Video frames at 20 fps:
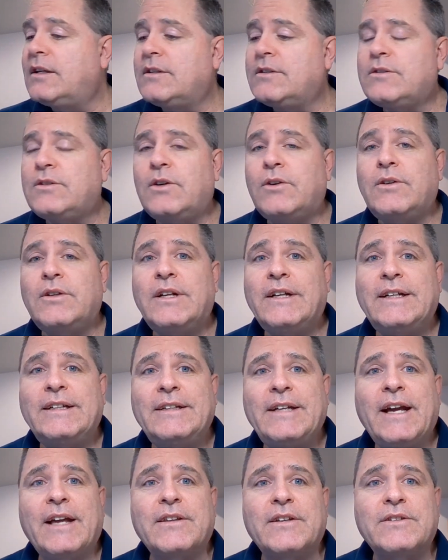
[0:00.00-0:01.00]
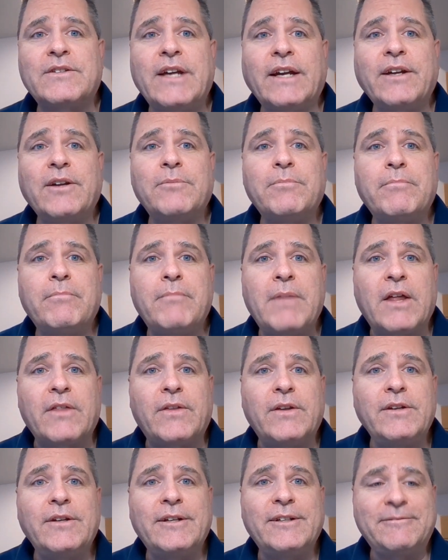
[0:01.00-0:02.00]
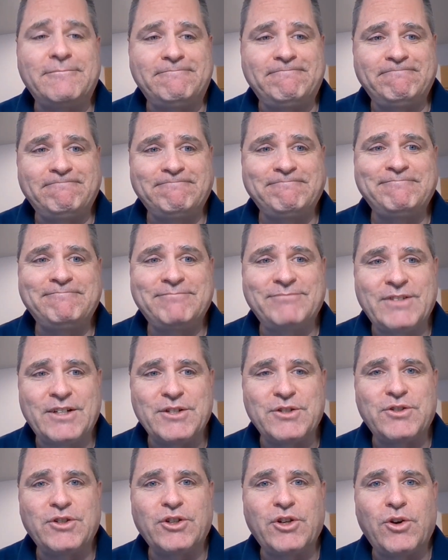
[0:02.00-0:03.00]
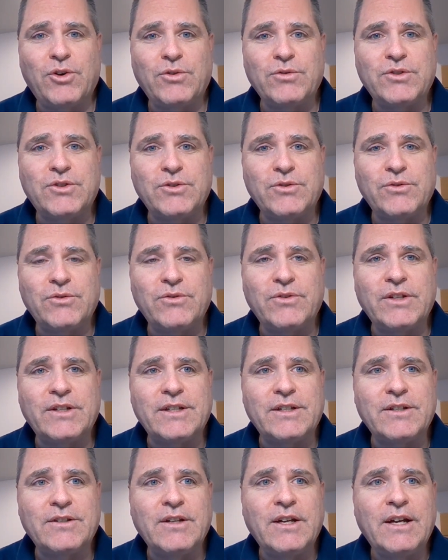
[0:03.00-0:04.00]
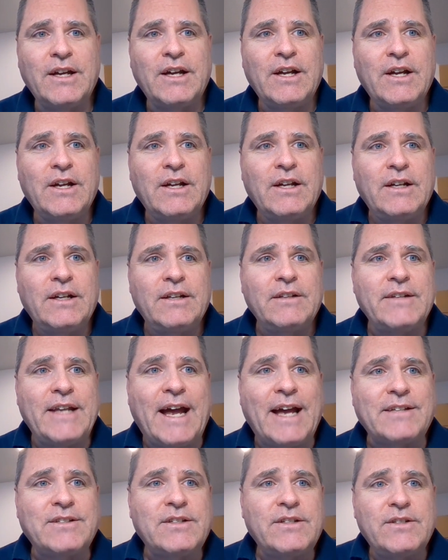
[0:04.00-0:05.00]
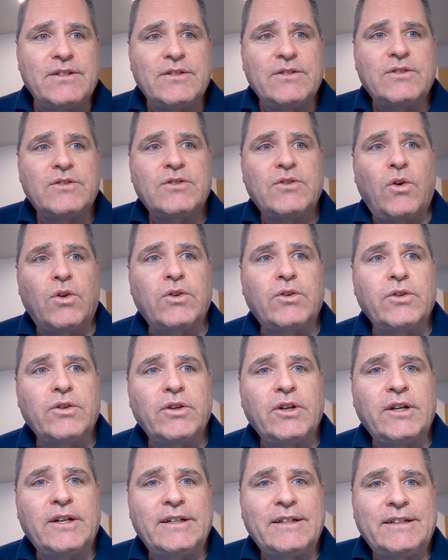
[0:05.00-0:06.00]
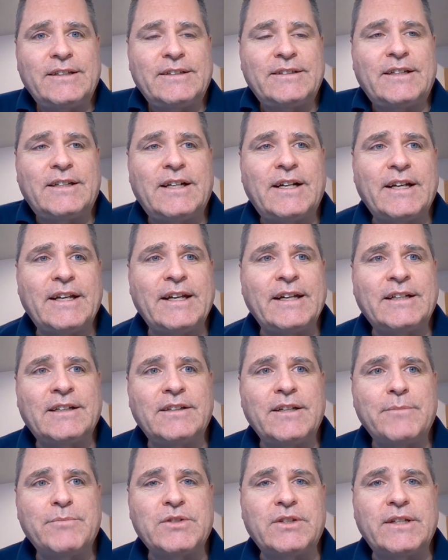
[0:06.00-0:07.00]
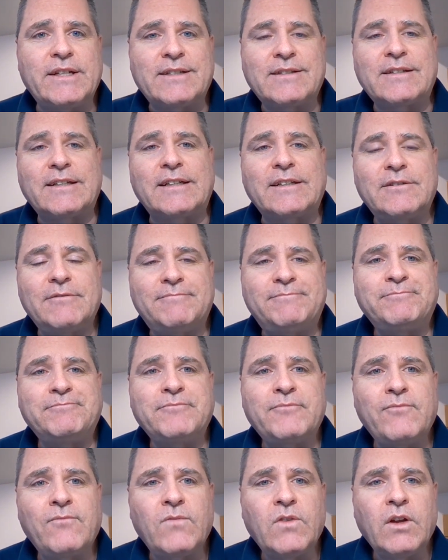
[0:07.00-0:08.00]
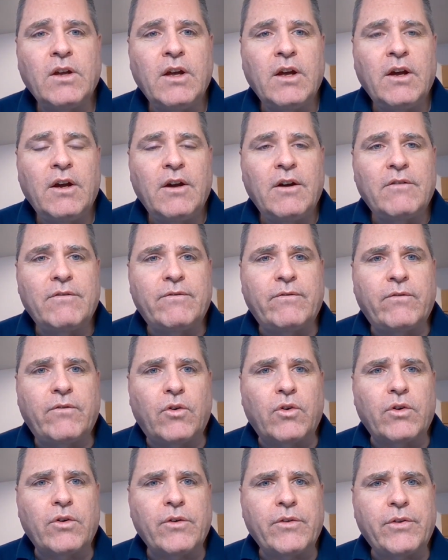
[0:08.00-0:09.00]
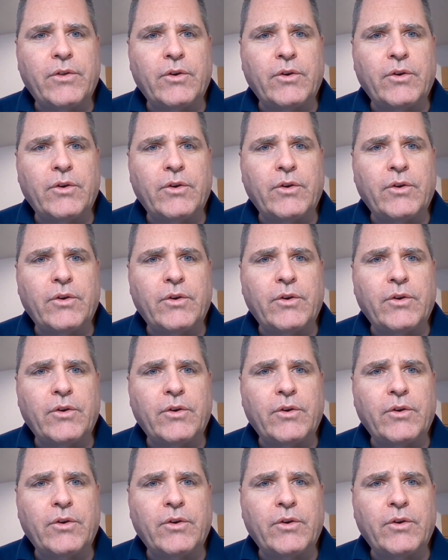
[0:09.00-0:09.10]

And so, yeah, the second method is to go to the NASA's solar uh, eclipse listing for